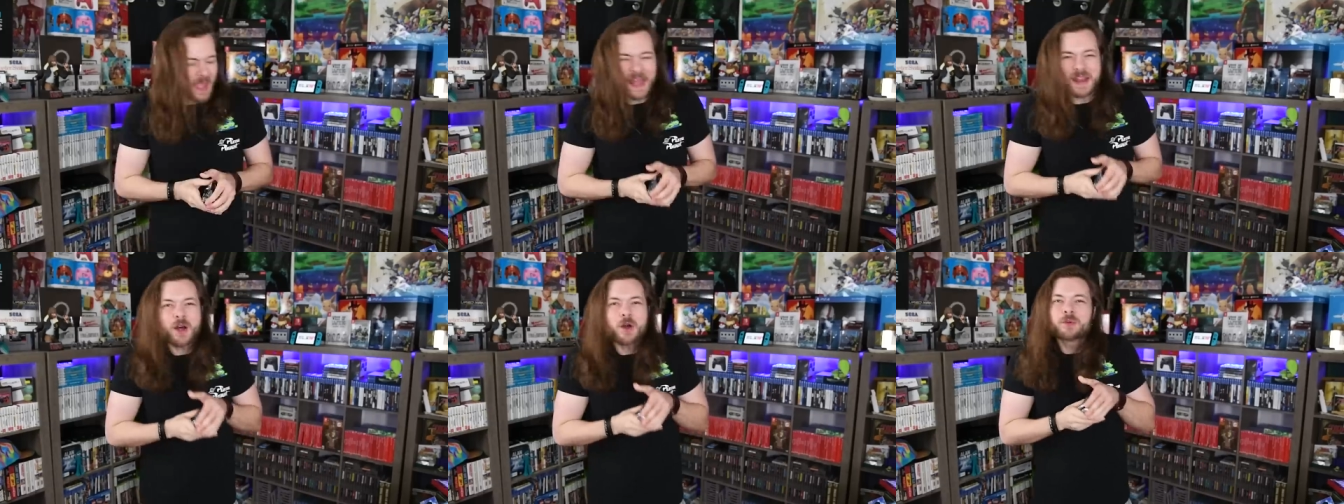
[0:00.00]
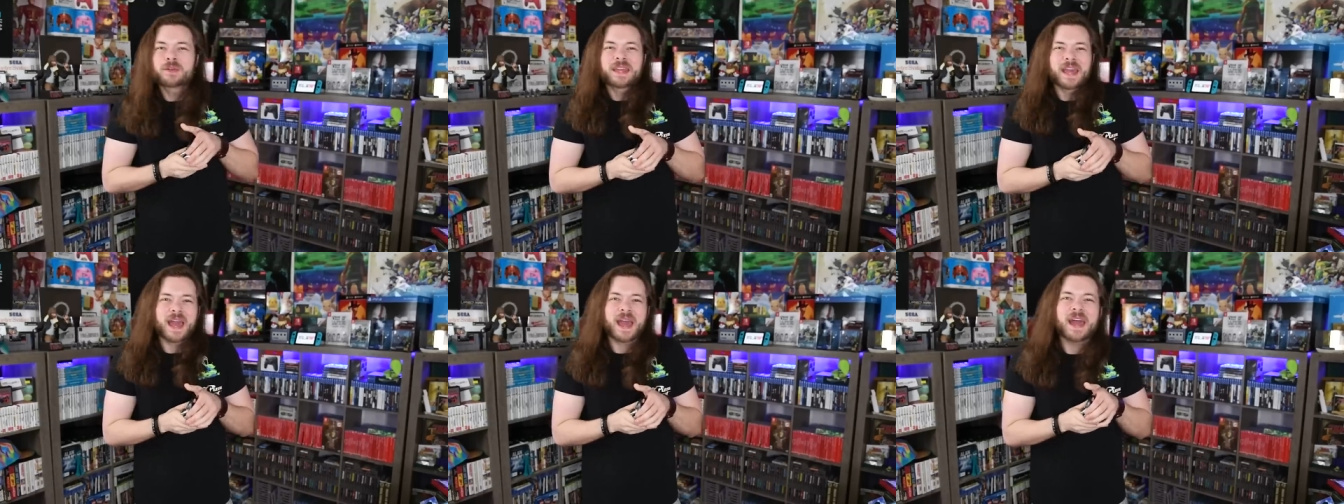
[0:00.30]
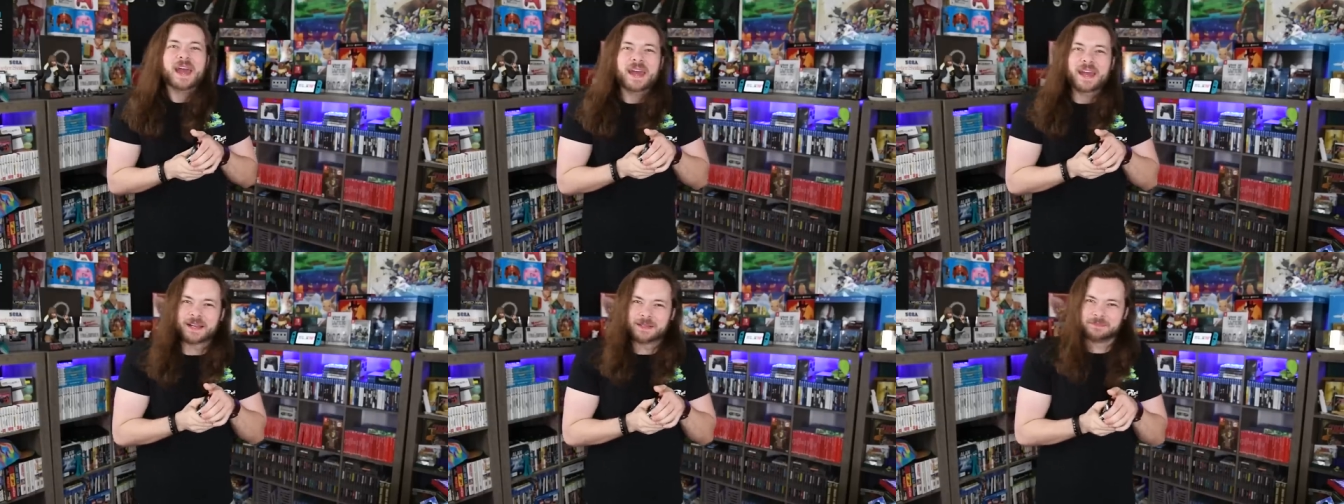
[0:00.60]
don't
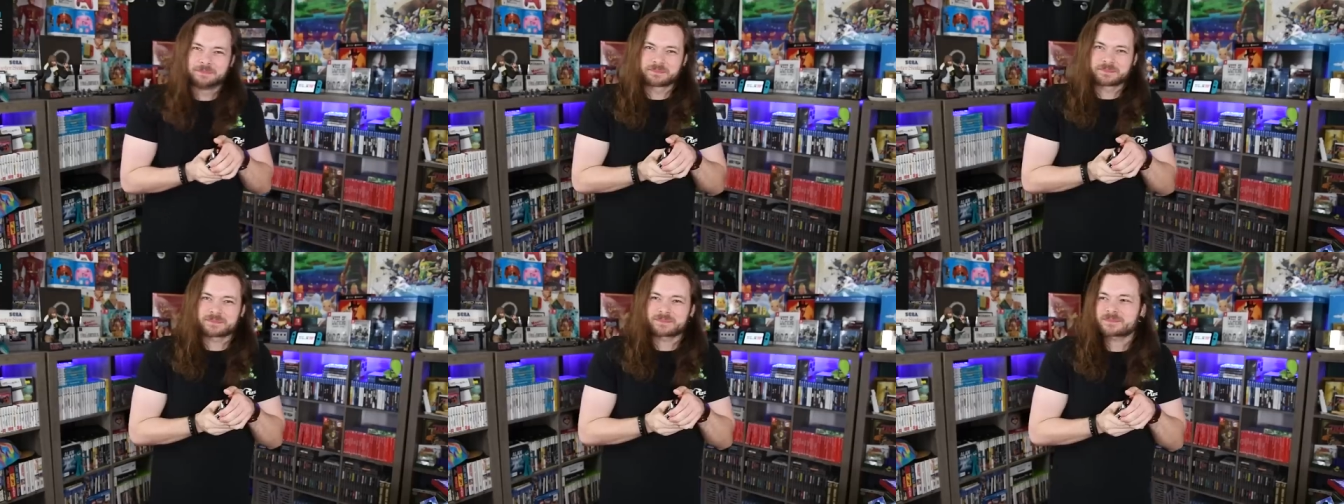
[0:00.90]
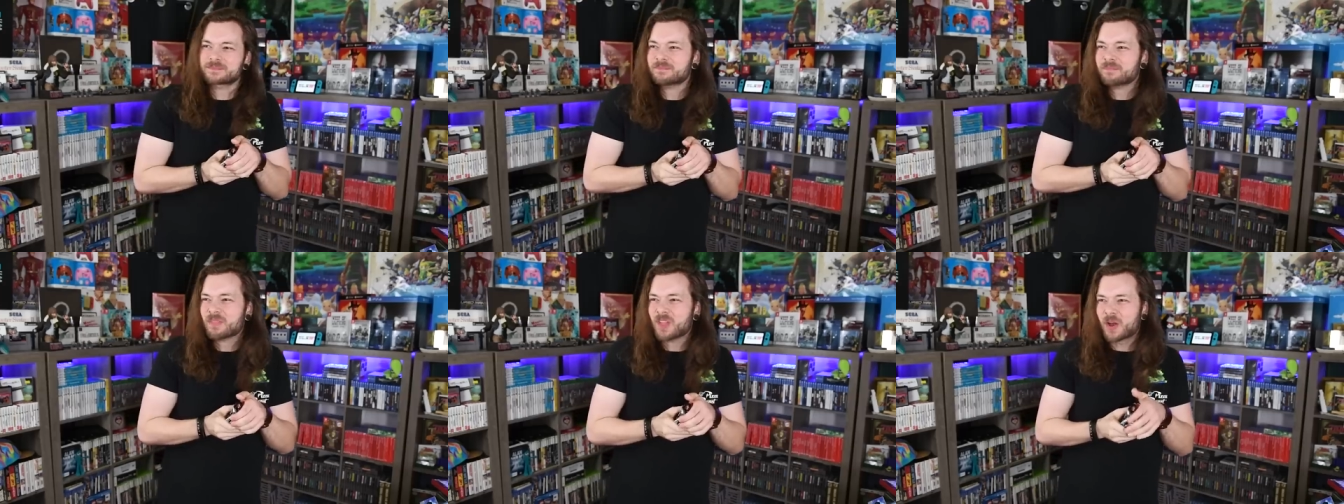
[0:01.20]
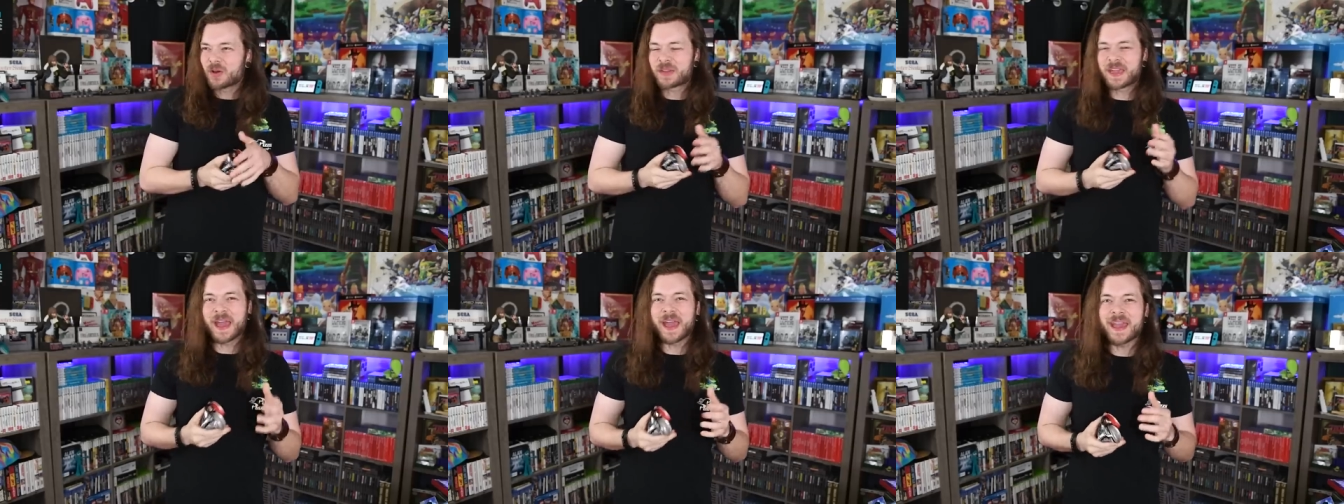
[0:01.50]
care,
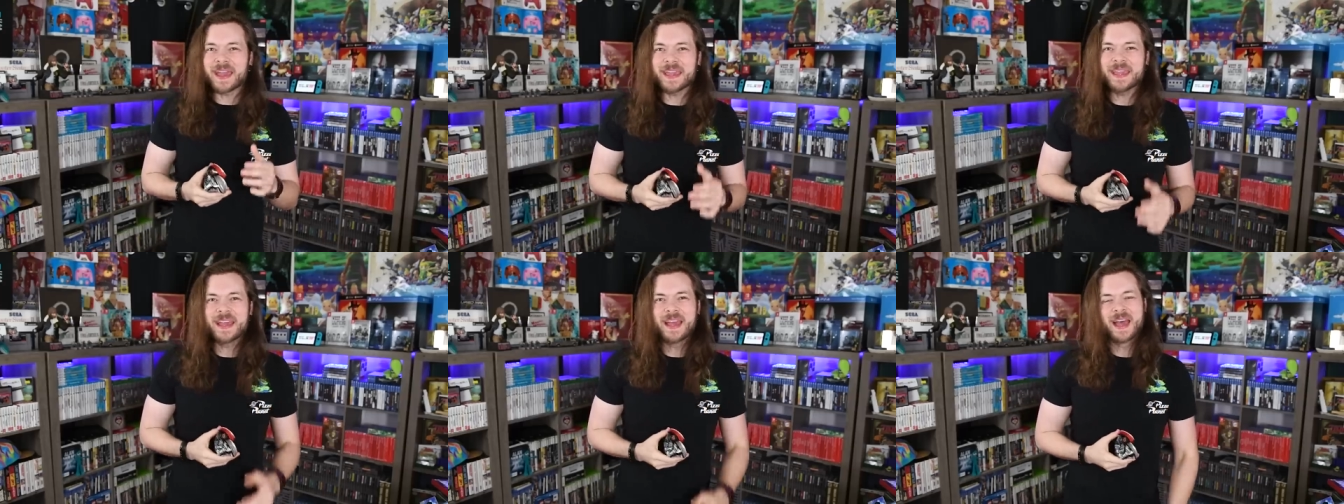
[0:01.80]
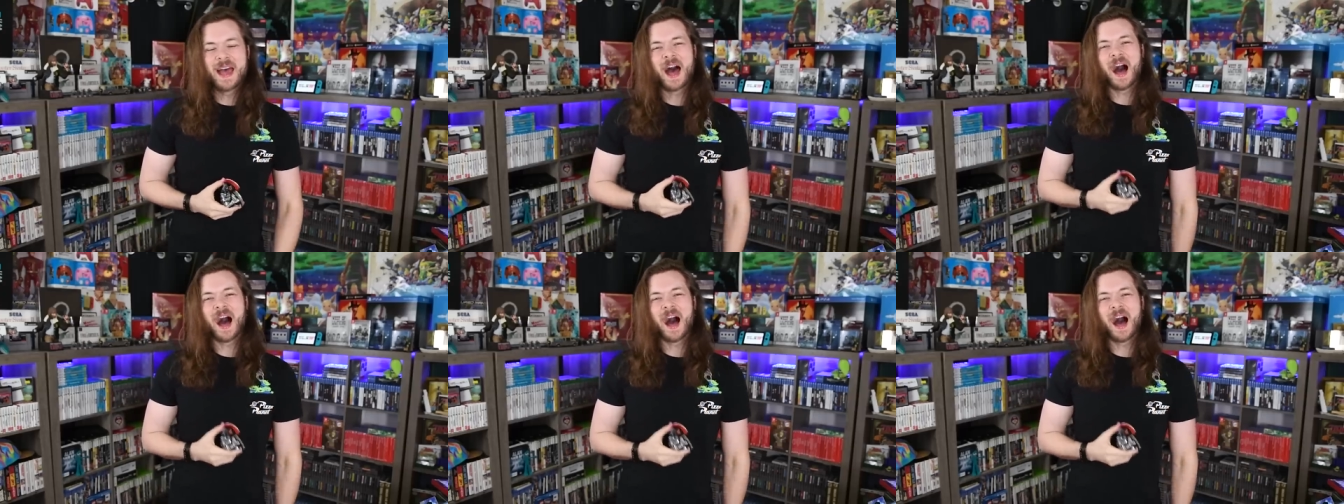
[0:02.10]
okay?